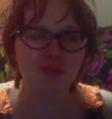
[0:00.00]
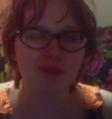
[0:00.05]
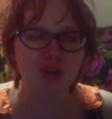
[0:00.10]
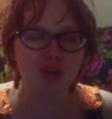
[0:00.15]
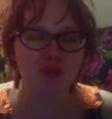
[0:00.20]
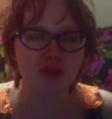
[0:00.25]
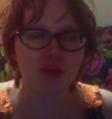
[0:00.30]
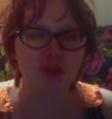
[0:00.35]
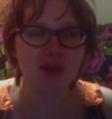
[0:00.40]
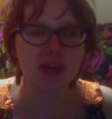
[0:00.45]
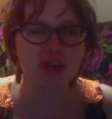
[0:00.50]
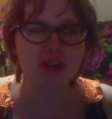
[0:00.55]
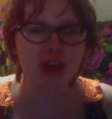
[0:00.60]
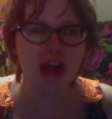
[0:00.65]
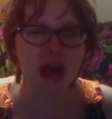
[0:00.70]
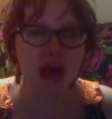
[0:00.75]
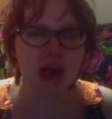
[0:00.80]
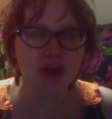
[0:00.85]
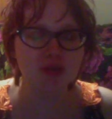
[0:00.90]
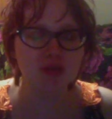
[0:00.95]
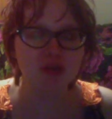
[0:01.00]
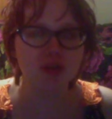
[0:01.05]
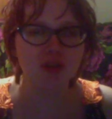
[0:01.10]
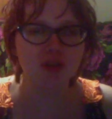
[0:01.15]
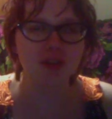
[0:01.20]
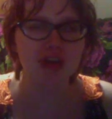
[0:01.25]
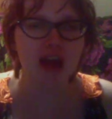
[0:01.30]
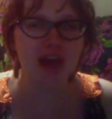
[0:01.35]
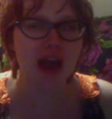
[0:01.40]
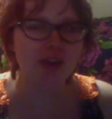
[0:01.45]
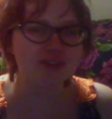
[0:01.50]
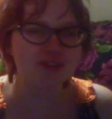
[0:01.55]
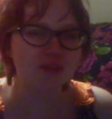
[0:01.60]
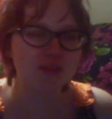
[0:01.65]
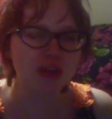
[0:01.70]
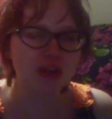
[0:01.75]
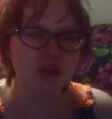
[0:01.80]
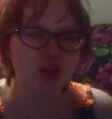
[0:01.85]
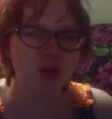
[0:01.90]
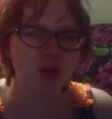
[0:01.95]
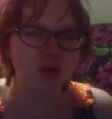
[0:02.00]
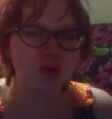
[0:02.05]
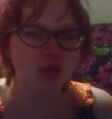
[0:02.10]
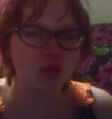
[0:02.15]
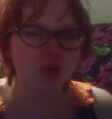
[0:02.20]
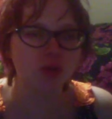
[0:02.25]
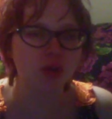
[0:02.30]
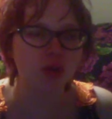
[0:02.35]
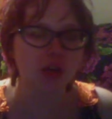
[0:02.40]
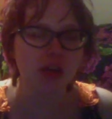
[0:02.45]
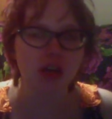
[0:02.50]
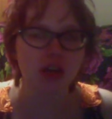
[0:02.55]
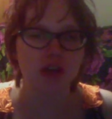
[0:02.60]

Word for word: For, for me, that has to they have to be a total